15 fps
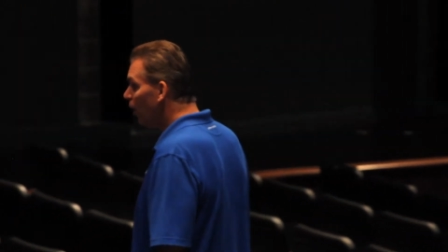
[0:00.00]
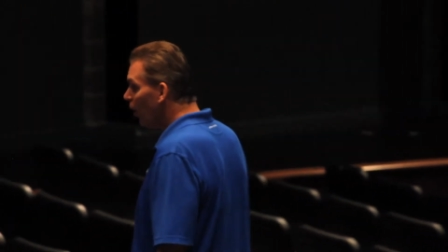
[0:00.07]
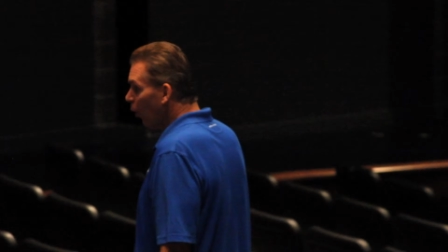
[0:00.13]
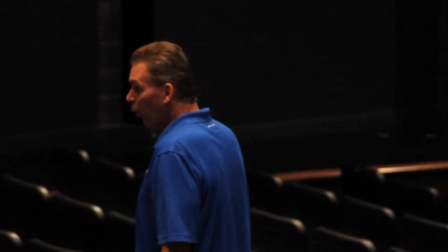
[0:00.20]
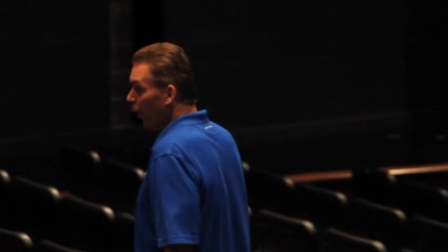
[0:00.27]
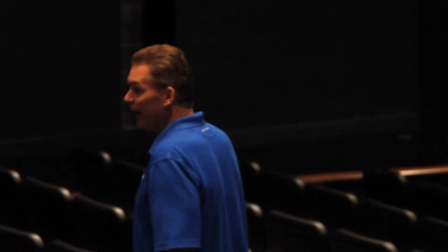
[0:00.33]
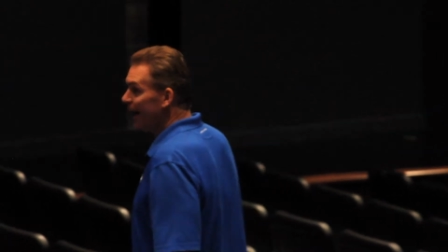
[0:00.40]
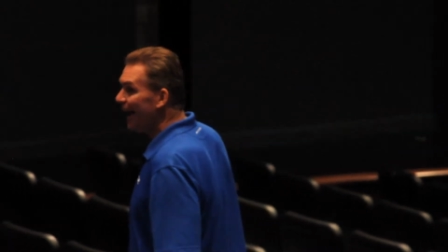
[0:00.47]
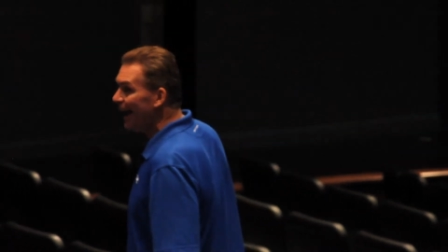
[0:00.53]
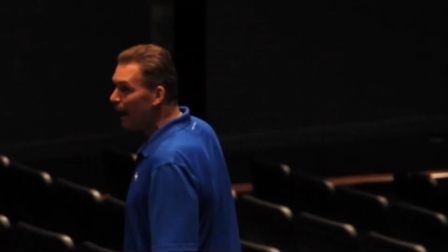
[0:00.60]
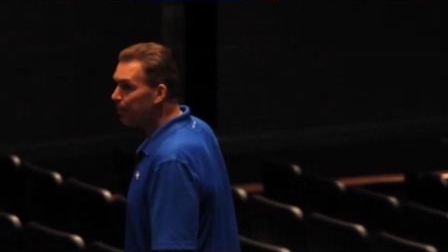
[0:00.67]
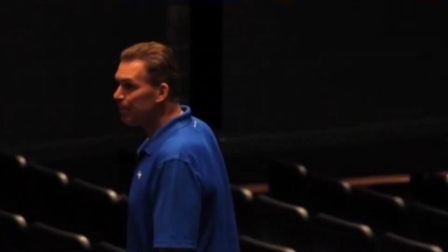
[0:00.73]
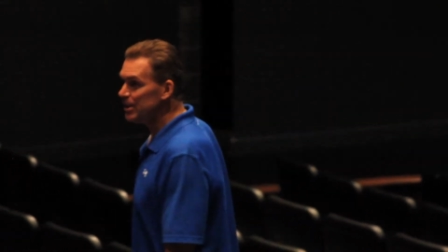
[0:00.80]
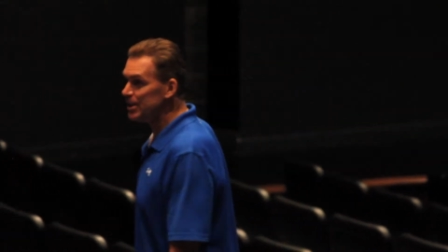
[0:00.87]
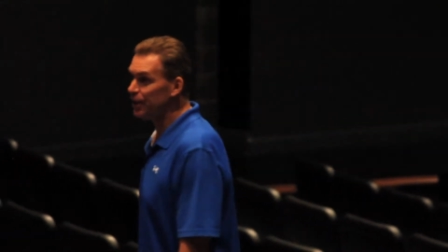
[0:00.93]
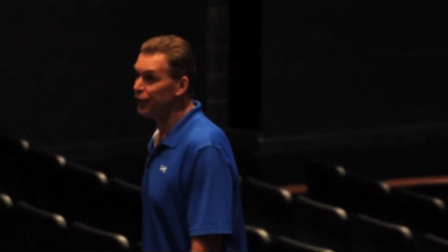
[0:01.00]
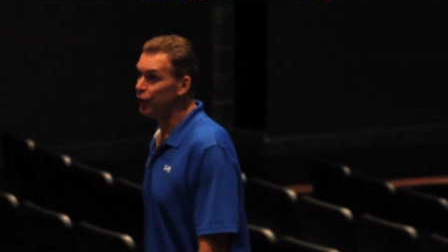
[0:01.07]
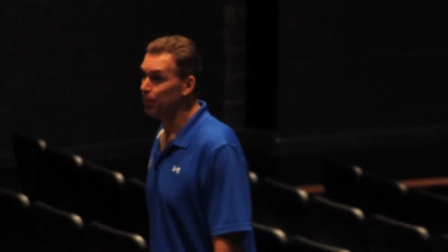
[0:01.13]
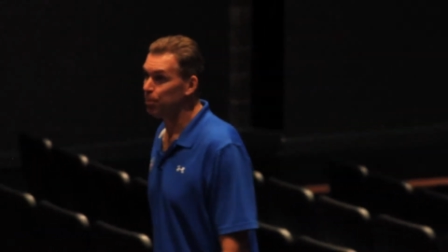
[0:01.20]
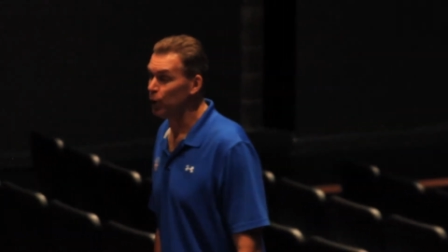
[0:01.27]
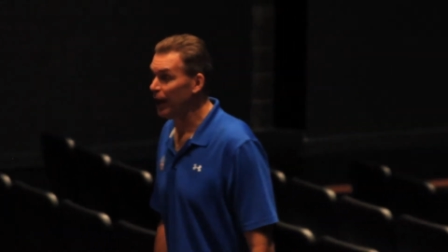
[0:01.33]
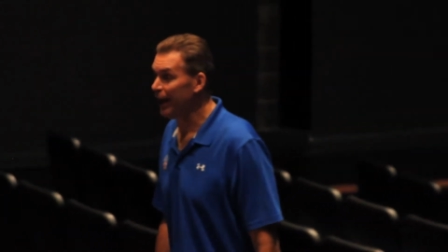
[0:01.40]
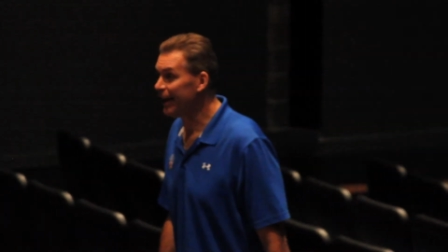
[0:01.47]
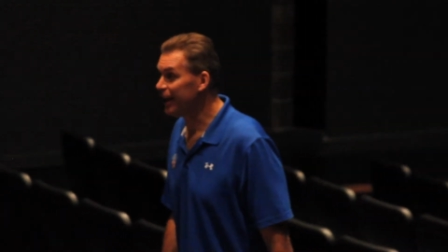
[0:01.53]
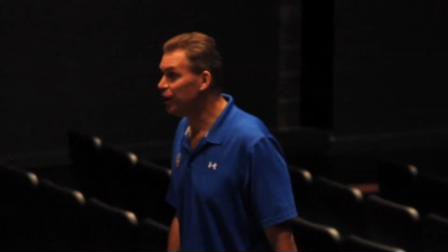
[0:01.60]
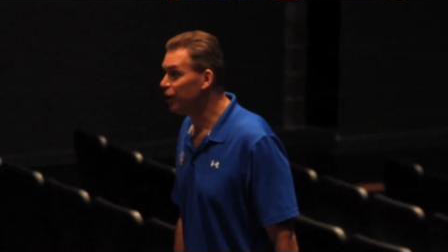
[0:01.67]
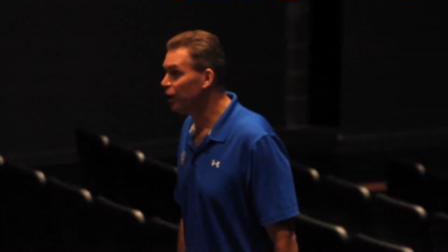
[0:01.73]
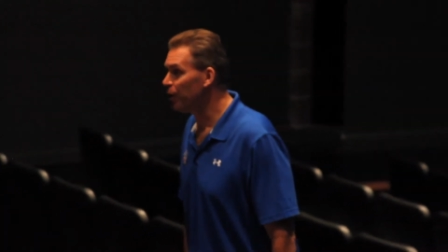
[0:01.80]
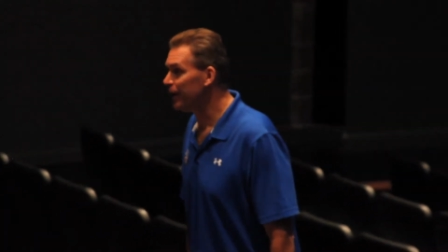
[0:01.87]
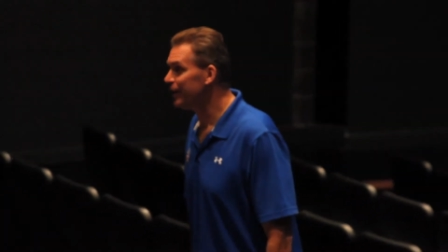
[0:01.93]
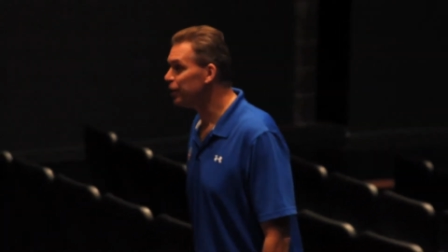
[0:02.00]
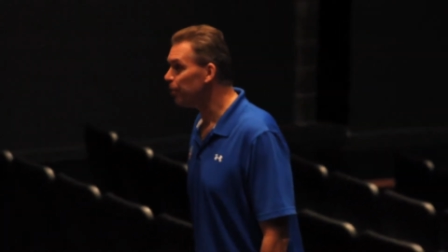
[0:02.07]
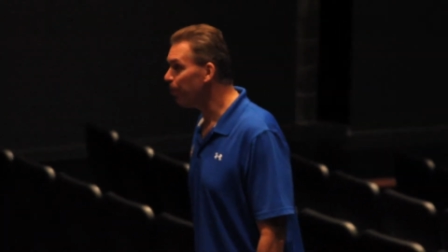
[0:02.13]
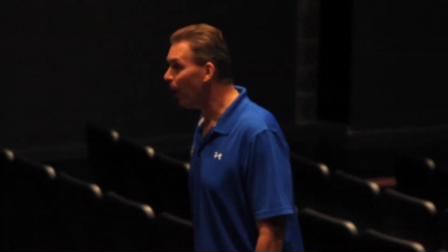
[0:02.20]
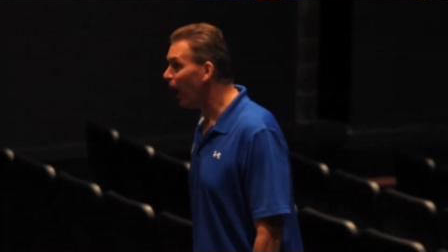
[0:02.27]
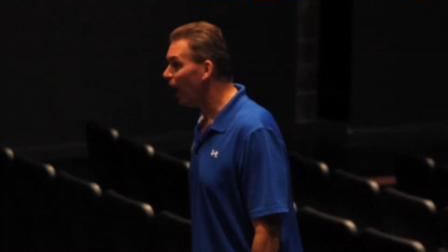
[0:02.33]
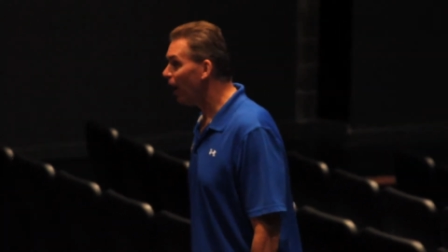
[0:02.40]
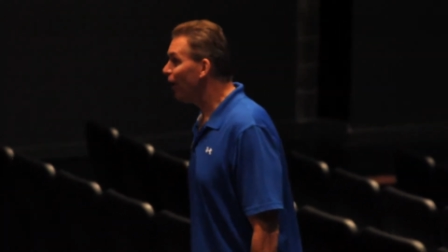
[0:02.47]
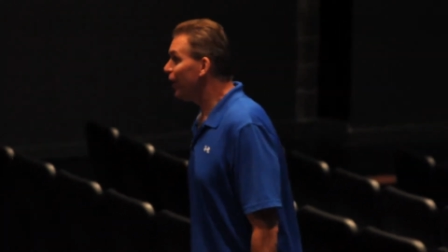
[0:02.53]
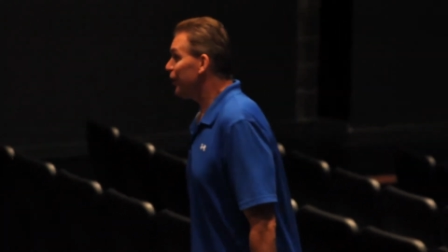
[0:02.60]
What happens if you're playing and you don't get the ball?